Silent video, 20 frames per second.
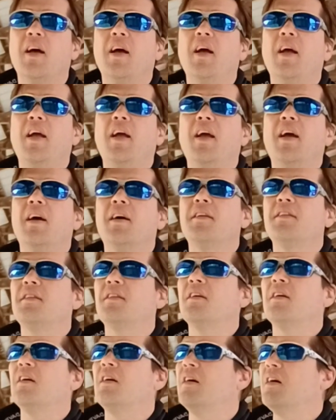
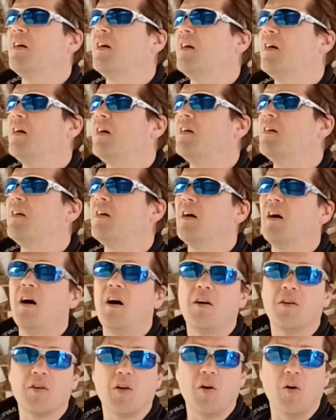and
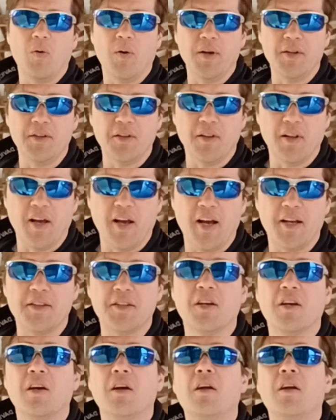I'll go into that.